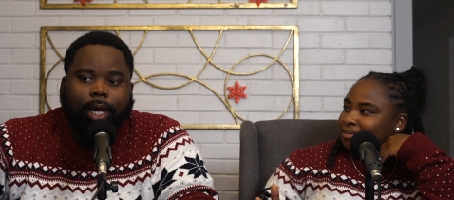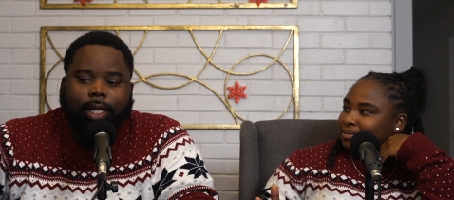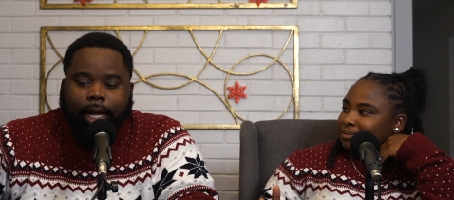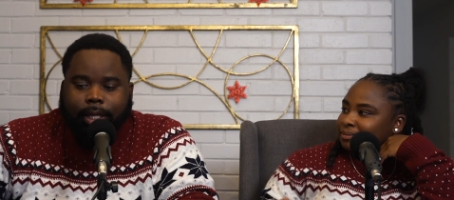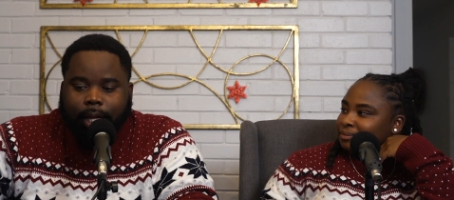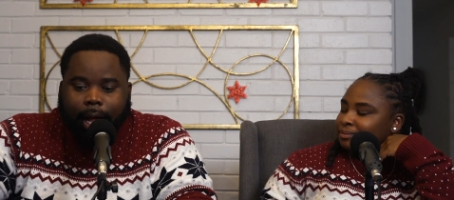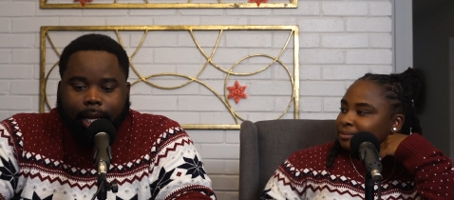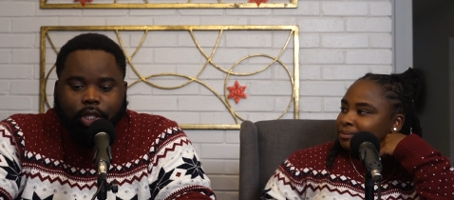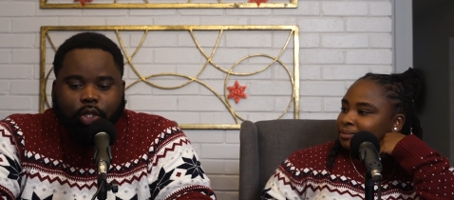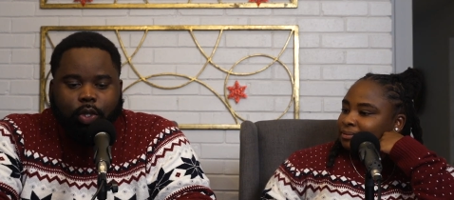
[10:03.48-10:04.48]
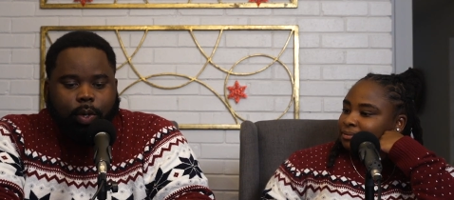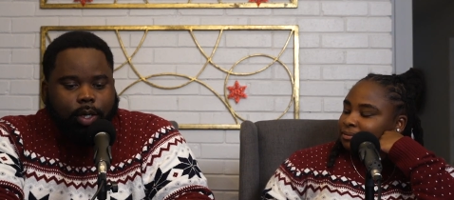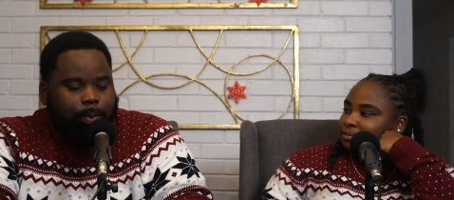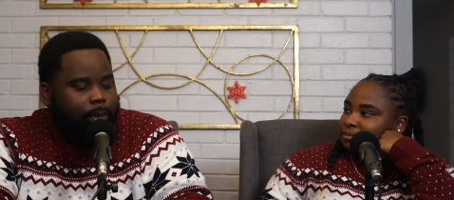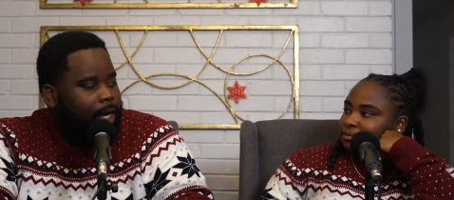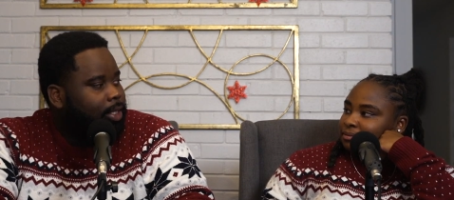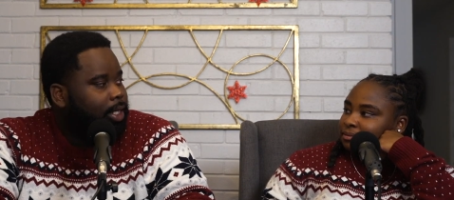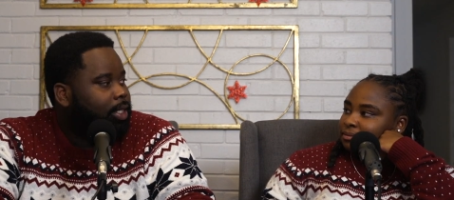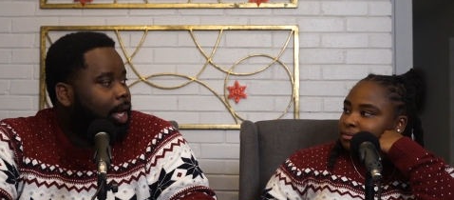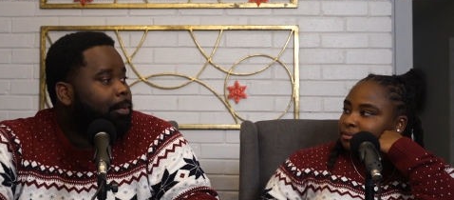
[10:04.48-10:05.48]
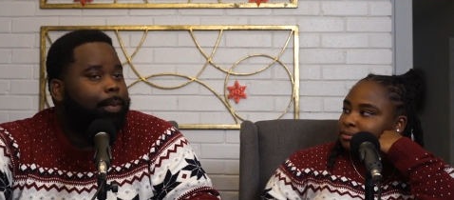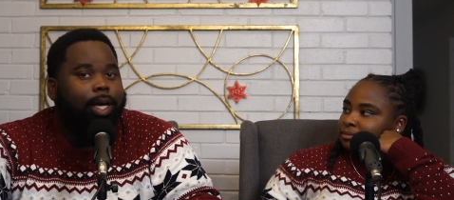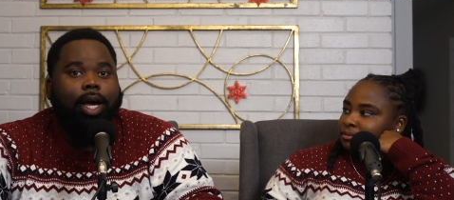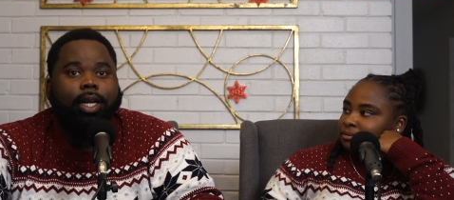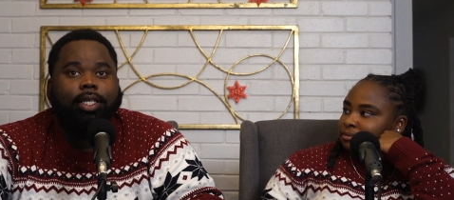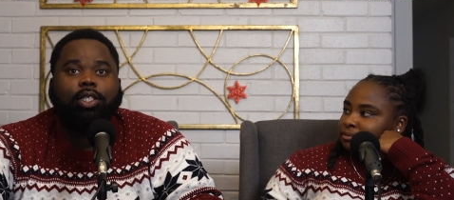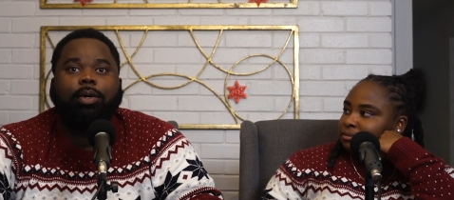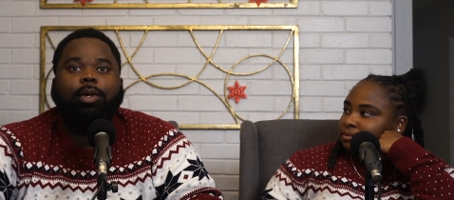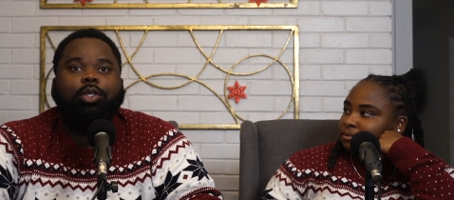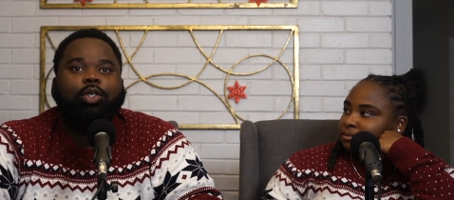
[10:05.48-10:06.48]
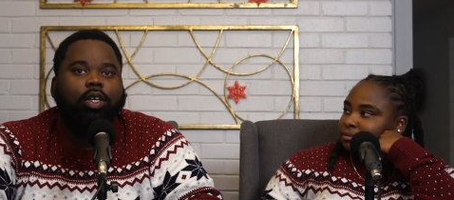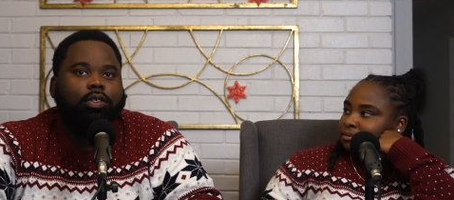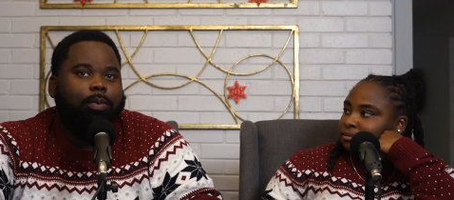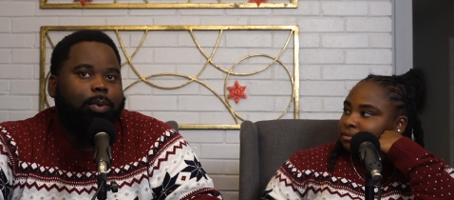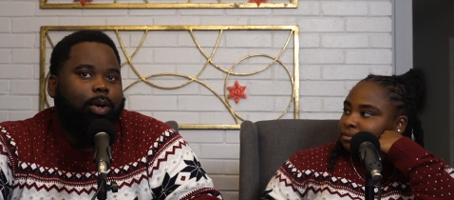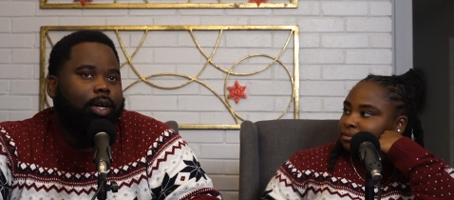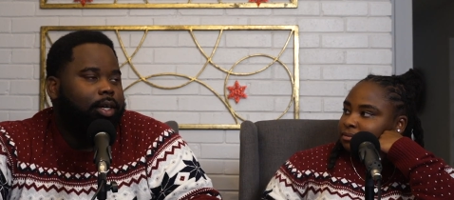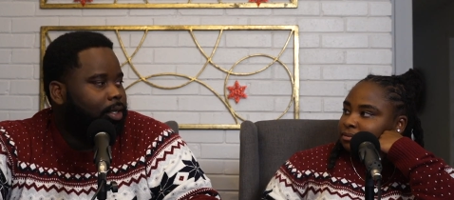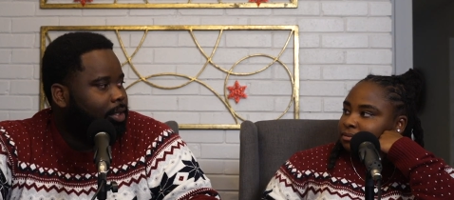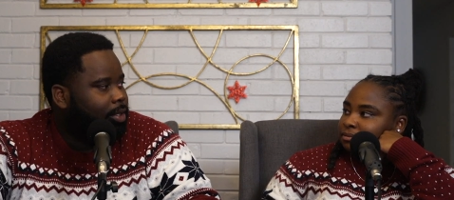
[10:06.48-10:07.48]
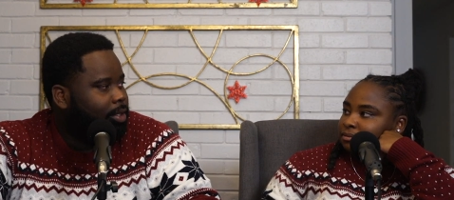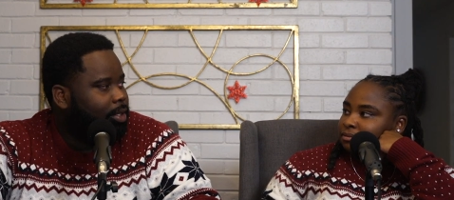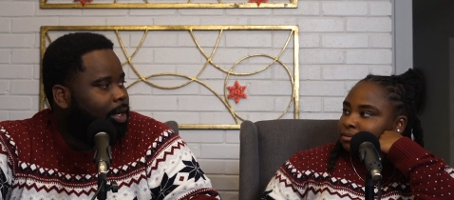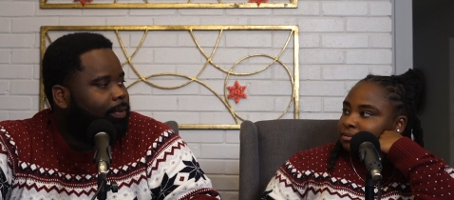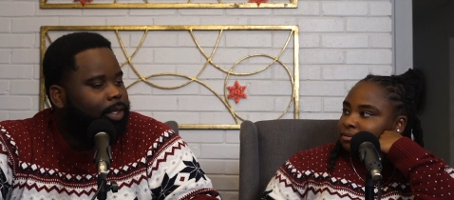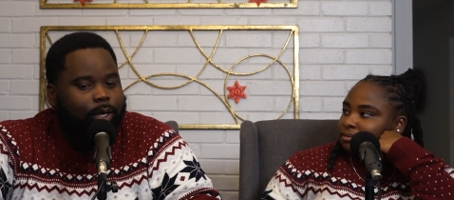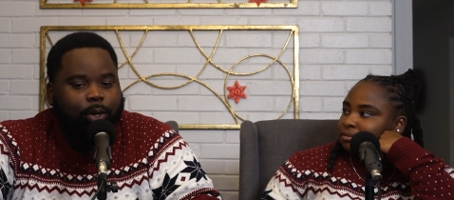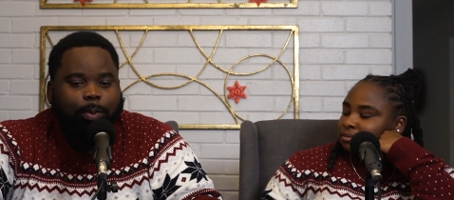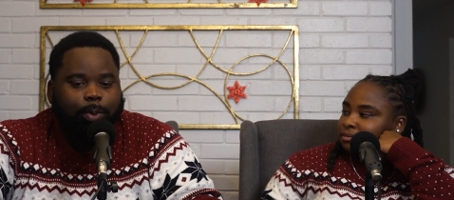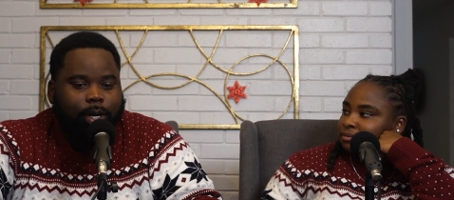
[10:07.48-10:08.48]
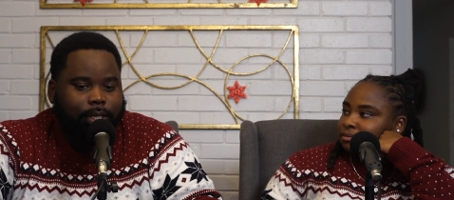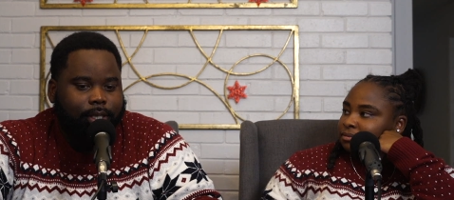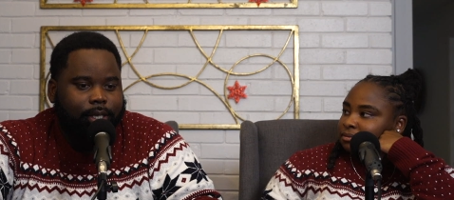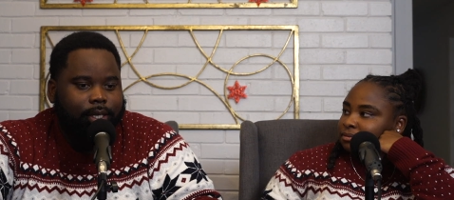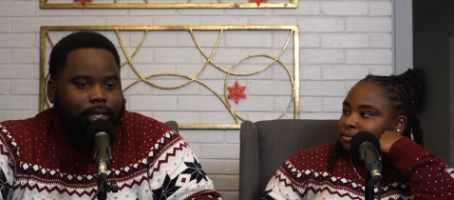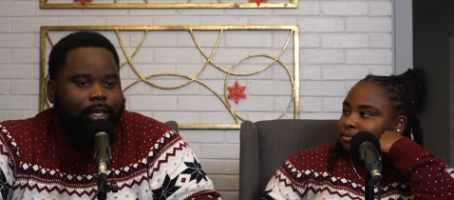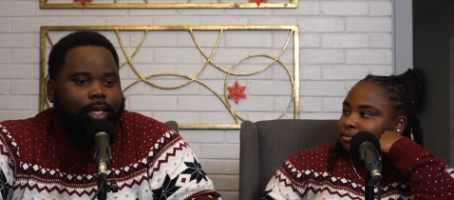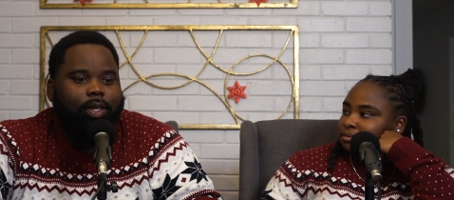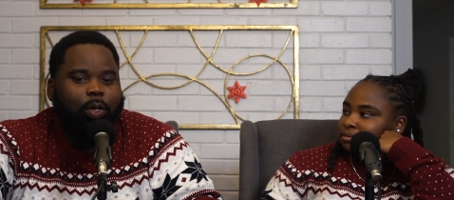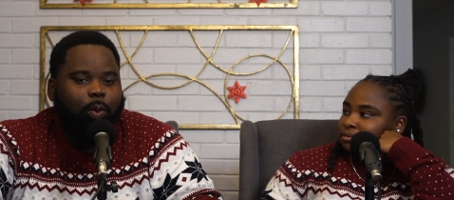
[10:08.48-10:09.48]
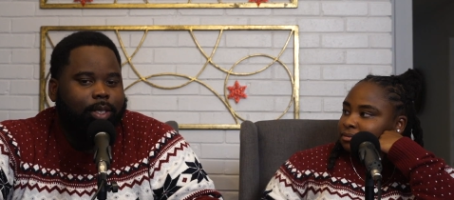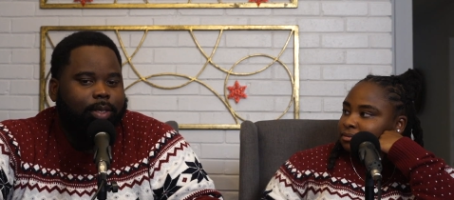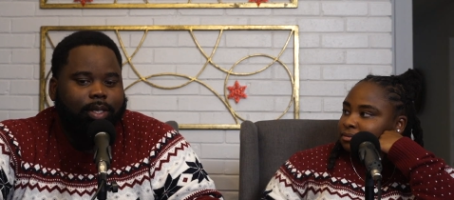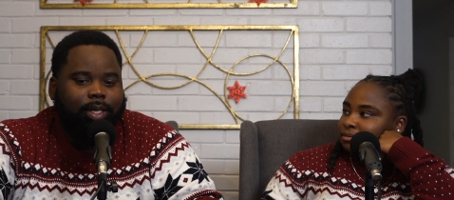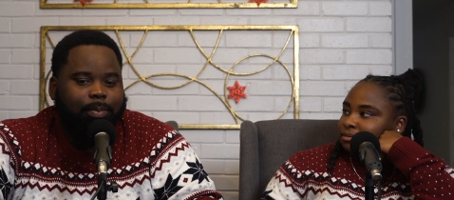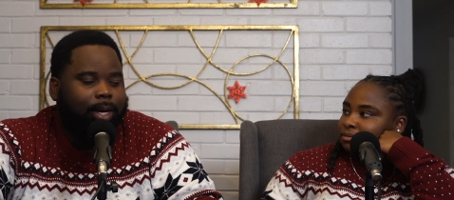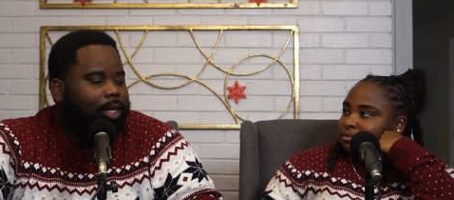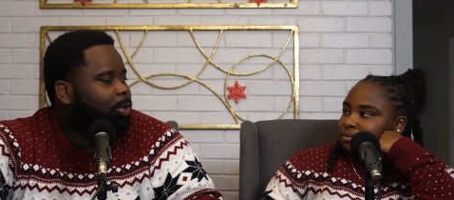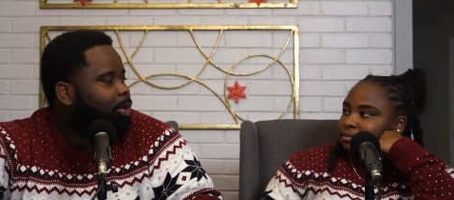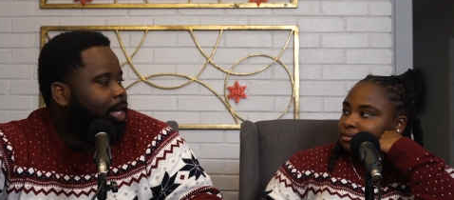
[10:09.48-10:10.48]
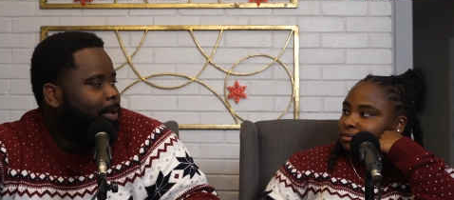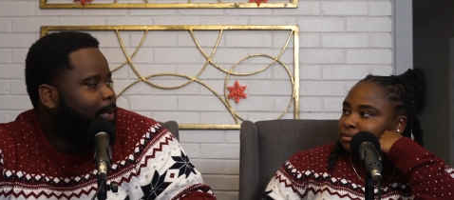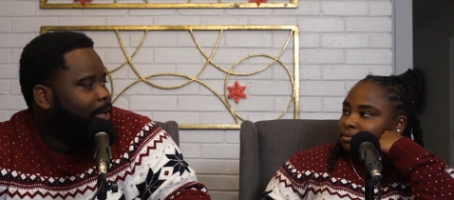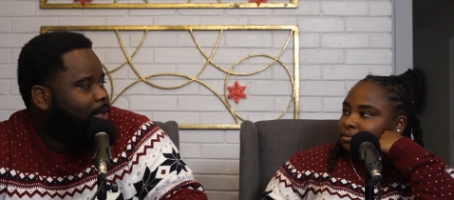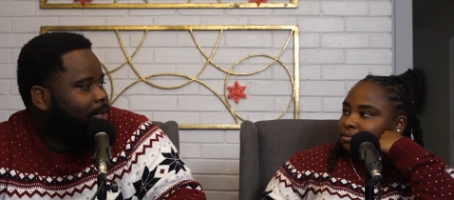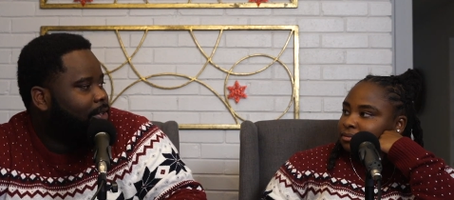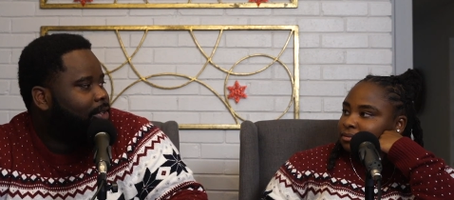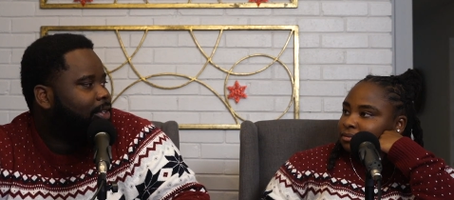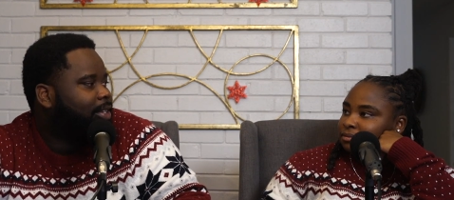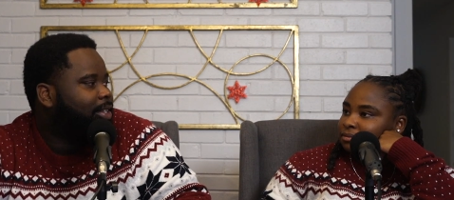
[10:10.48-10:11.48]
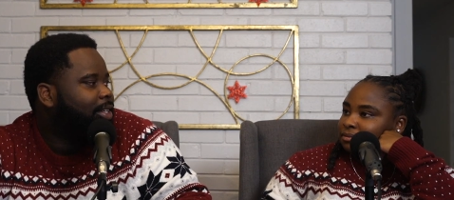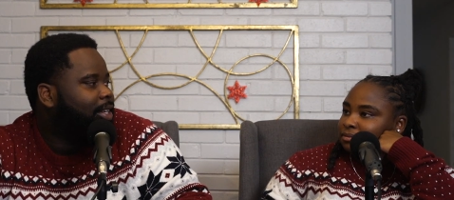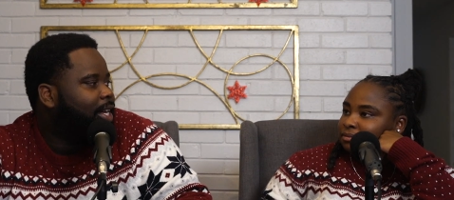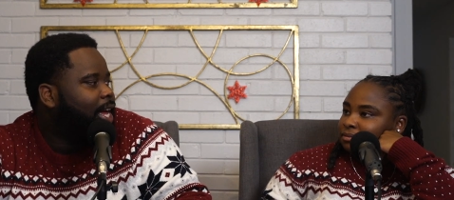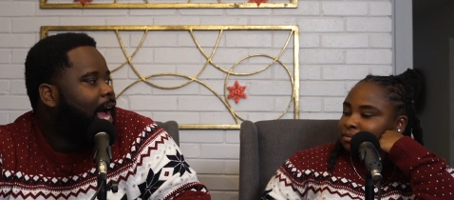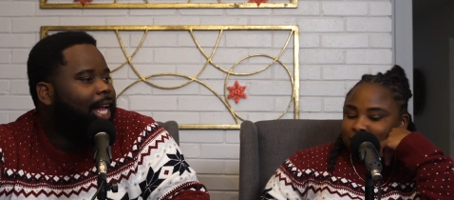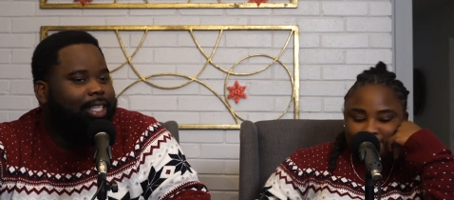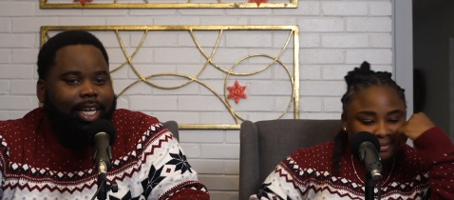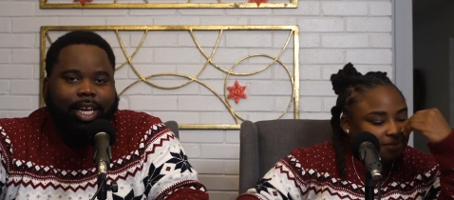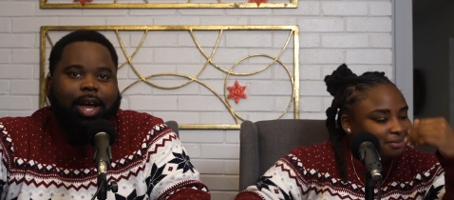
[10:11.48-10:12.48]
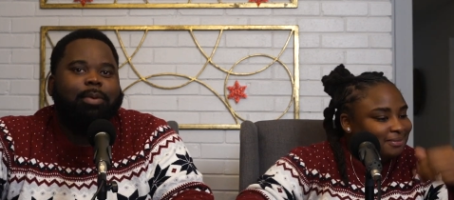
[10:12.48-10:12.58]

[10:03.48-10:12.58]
Speaker 1: I, I I enjoyed the process. I'm gonna be mm-hmm. honest. The most stressful part of this whole project was my little cameo. I think that